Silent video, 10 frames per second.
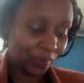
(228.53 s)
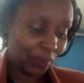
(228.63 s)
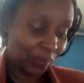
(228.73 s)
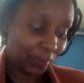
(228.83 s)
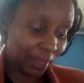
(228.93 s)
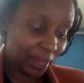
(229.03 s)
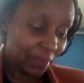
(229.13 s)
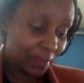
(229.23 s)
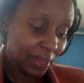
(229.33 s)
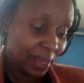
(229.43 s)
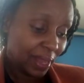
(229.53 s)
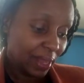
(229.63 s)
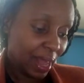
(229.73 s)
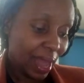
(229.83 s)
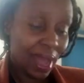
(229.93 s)
Okay,
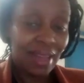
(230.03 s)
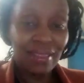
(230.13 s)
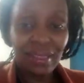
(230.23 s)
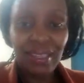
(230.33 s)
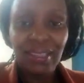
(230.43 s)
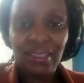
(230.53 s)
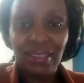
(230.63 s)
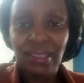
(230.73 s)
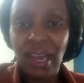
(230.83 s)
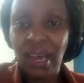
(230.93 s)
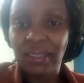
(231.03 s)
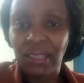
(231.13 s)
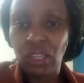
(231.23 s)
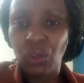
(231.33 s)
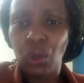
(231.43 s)
yeah, and this
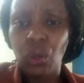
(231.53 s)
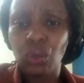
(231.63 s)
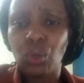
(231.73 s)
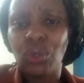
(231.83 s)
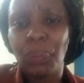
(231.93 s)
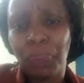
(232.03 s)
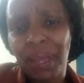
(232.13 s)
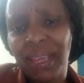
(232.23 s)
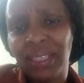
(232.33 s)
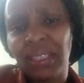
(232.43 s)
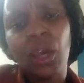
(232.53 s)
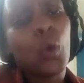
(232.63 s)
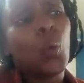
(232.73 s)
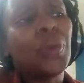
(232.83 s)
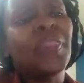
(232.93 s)
section also depends
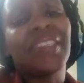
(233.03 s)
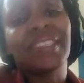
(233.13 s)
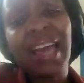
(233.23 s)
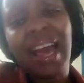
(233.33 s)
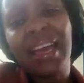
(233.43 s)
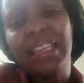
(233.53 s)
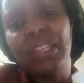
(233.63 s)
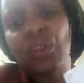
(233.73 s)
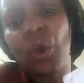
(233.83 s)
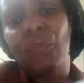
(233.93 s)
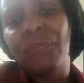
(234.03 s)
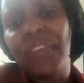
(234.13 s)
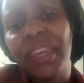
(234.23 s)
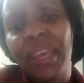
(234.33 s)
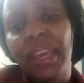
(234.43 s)
with the size of
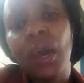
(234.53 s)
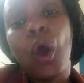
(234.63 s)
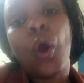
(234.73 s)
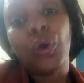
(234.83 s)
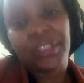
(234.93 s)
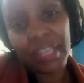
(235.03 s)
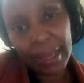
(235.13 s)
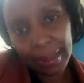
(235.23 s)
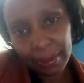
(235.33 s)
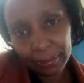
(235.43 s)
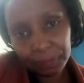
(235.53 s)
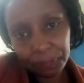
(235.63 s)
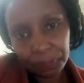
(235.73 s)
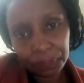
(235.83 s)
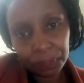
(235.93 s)
the hotel.
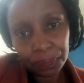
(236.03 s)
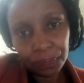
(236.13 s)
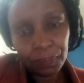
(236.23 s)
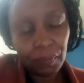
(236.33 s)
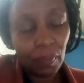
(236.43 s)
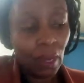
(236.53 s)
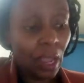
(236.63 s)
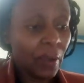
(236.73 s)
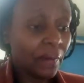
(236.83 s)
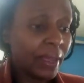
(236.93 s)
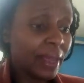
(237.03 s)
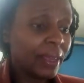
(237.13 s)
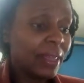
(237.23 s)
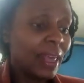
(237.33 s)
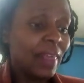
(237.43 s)
Okay,
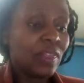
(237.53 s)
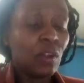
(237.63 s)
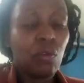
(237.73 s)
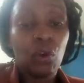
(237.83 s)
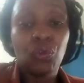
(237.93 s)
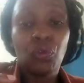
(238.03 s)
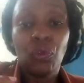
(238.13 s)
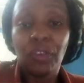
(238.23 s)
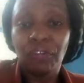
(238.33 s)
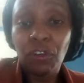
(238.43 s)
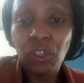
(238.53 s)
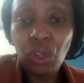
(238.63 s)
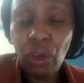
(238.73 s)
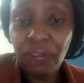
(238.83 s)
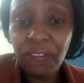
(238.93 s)
then of course we got the front
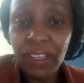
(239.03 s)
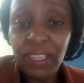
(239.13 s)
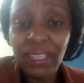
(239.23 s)
office